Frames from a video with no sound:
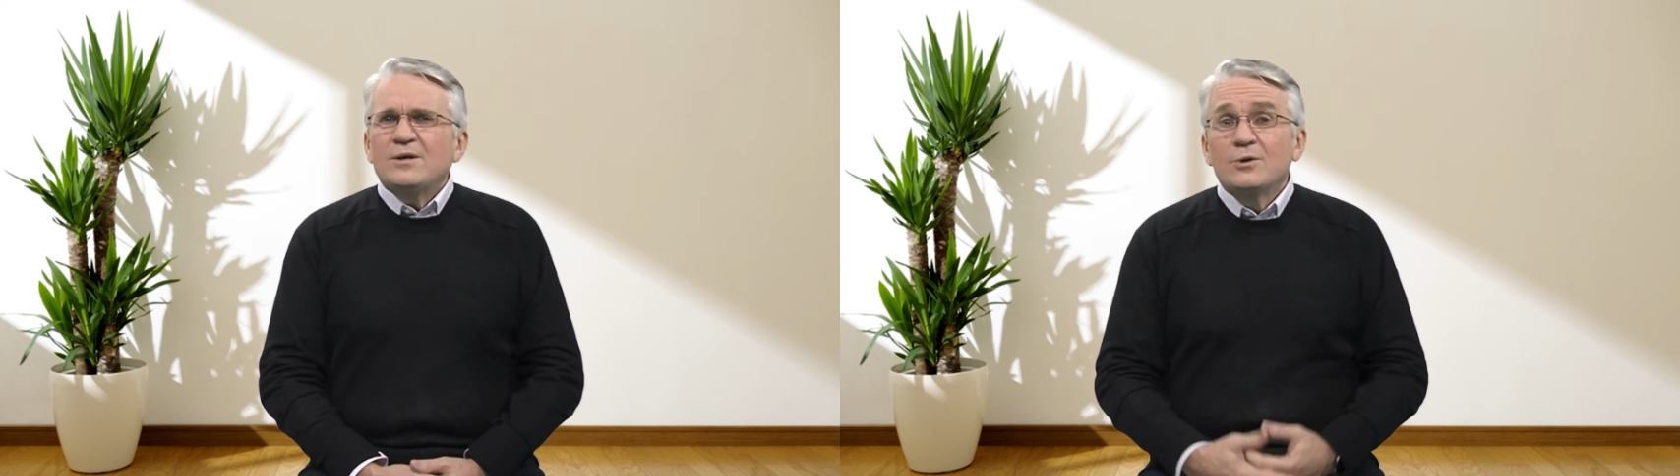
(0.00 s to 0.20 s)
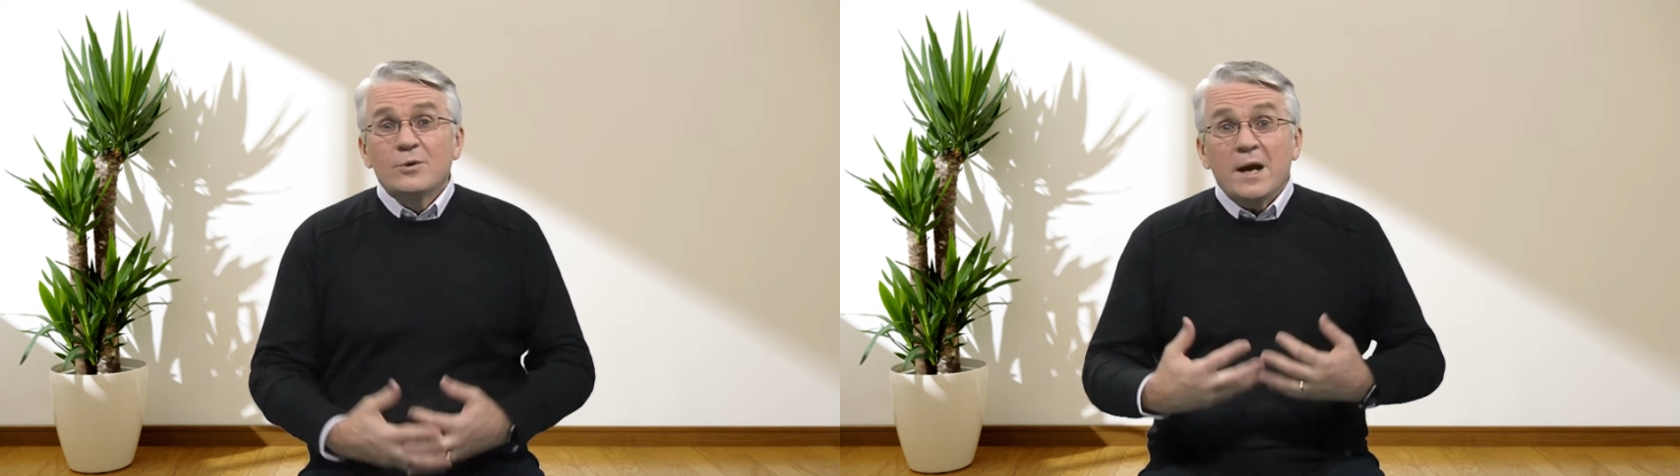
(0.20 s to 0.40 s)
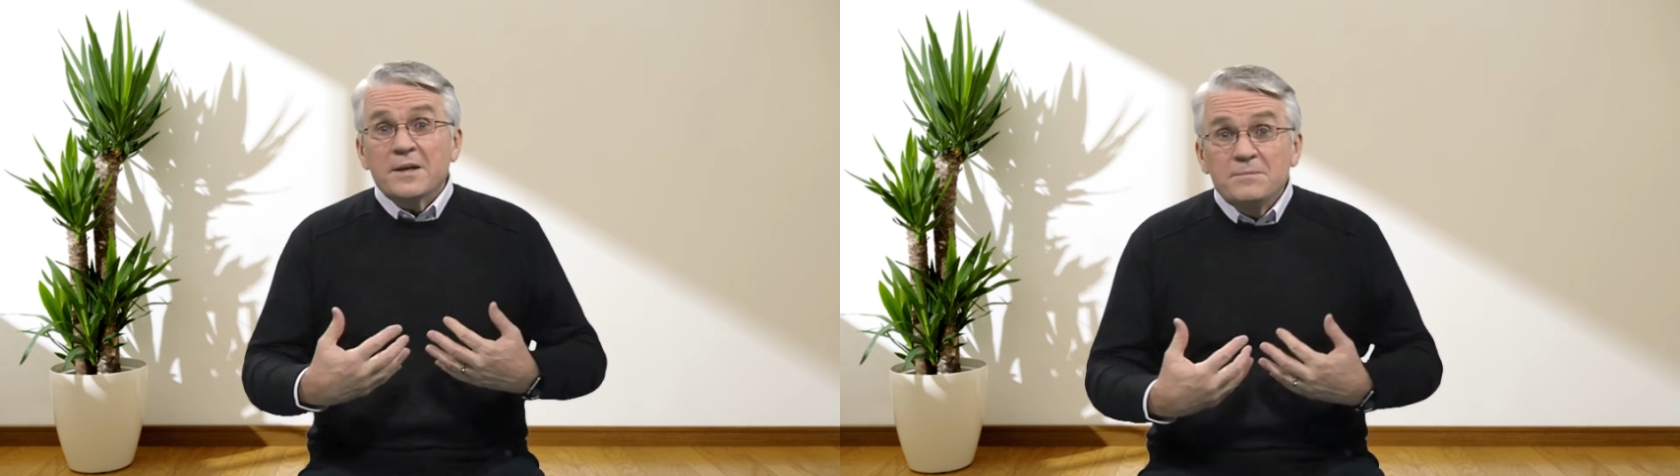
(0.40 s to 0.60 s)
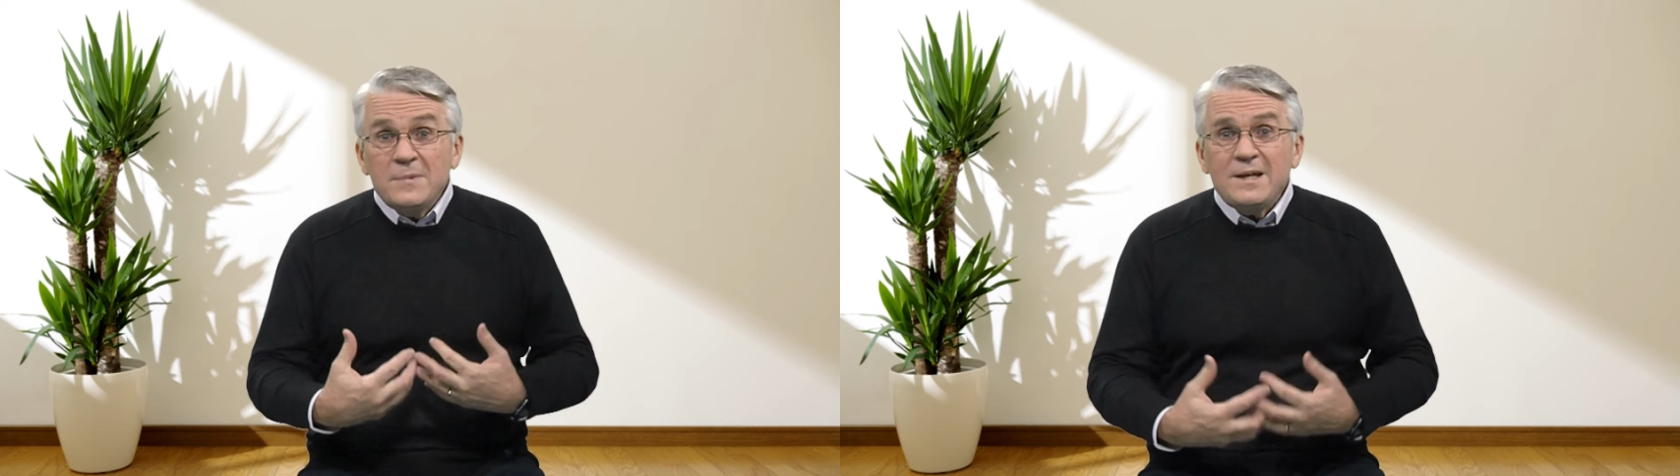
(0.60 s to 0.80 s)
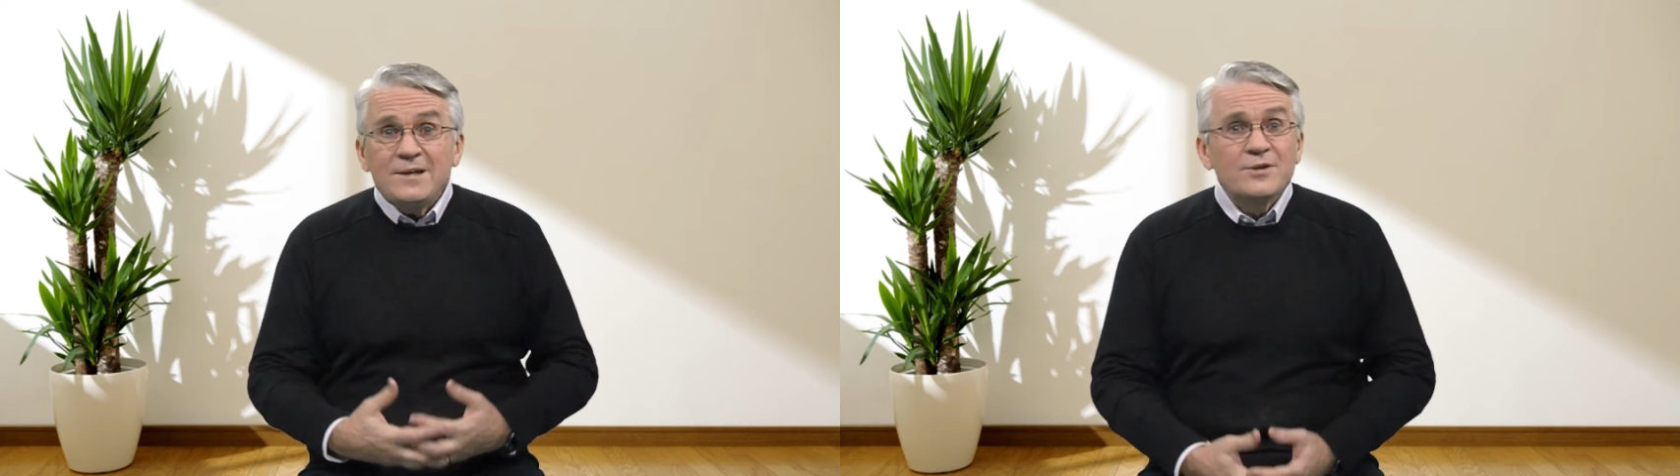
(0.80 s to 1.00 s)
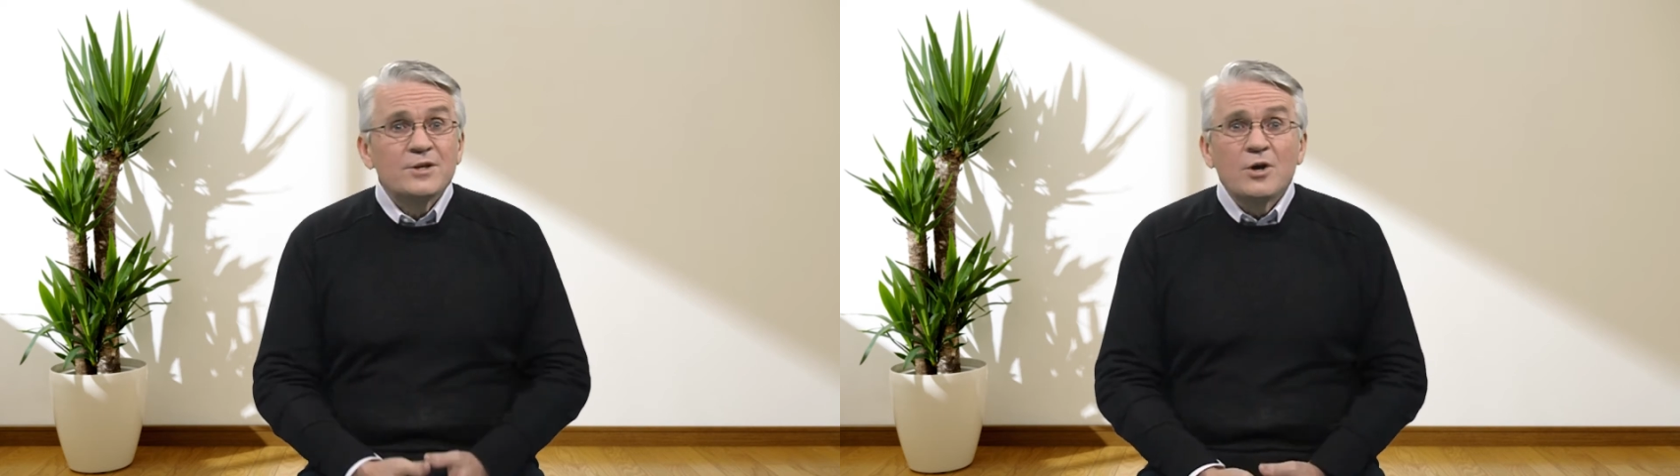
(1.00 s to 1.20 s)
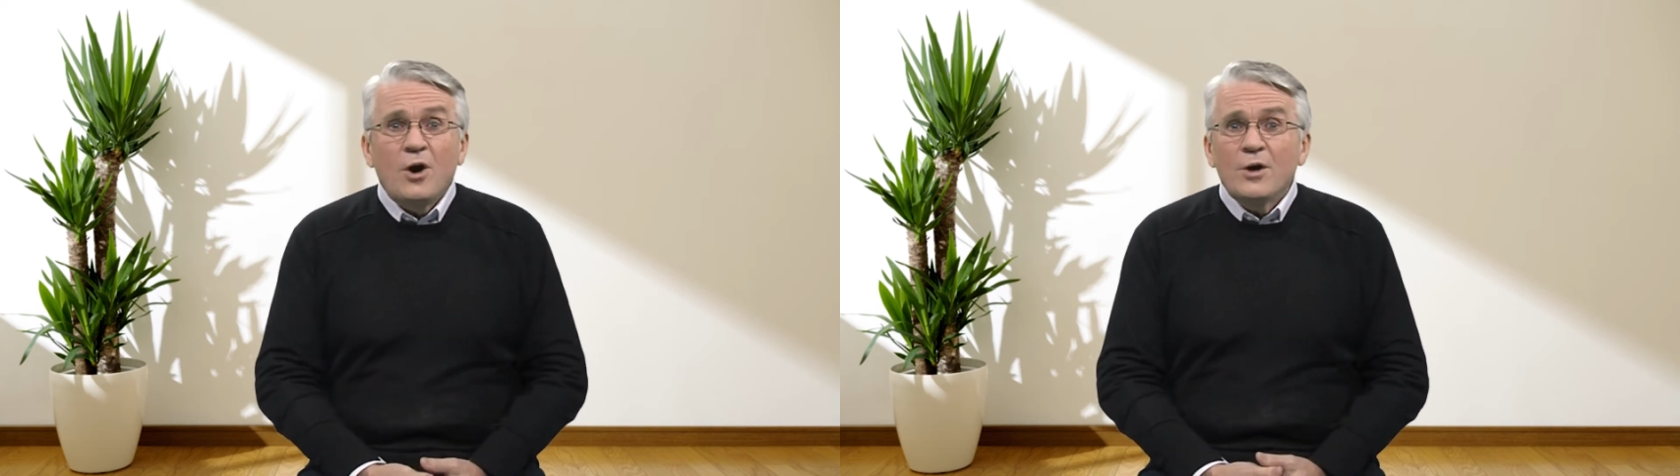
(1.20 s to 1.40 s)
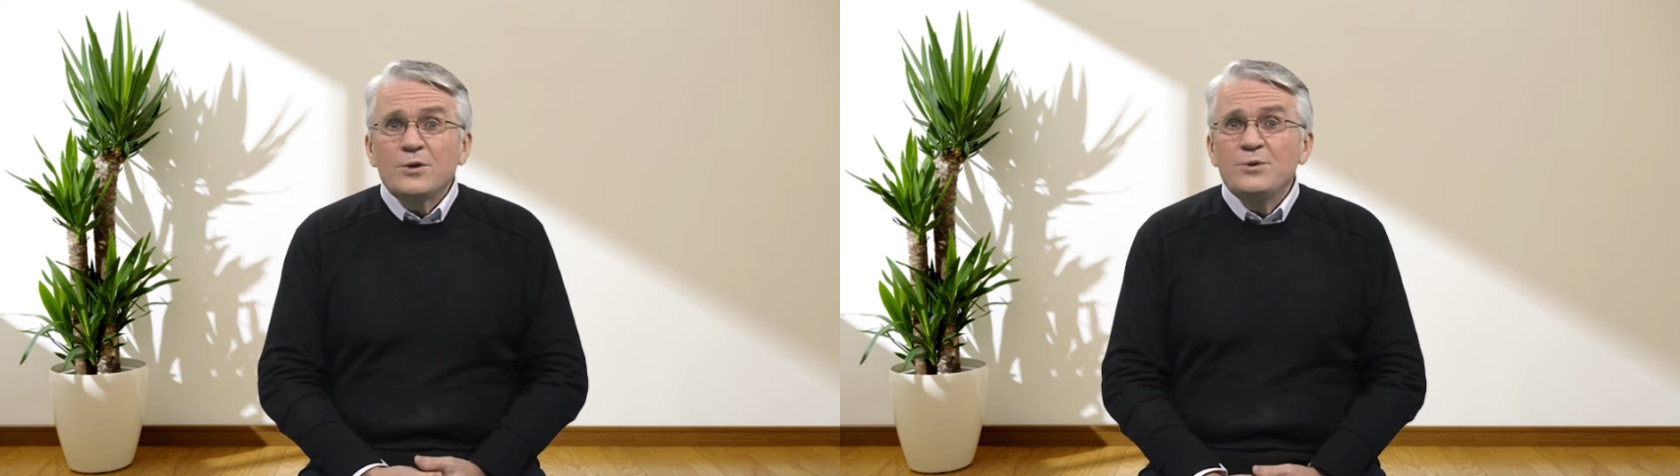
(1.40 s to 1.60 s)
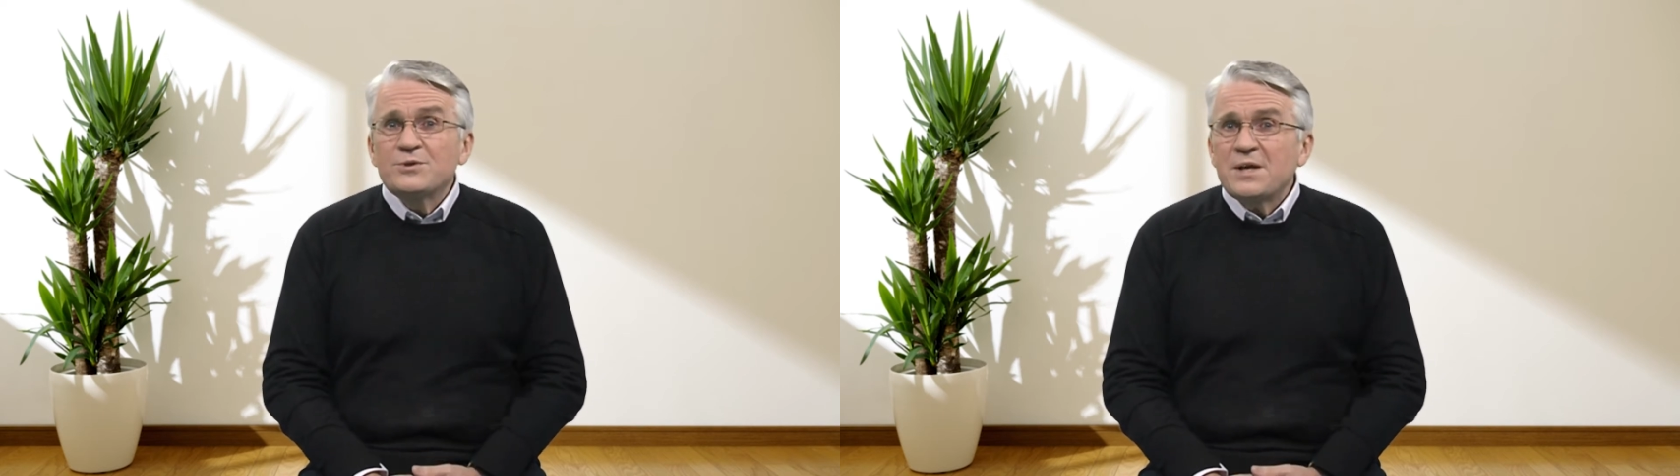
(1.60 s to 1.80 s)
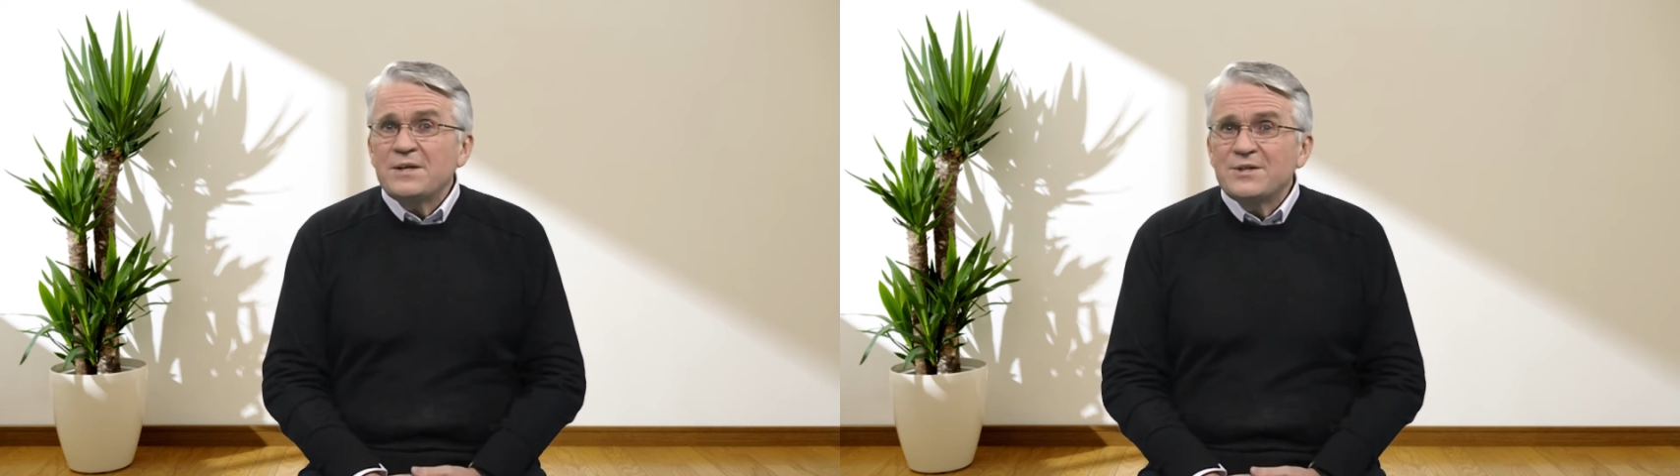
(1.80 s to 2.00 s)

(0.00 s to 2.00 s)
who created me, the God who sent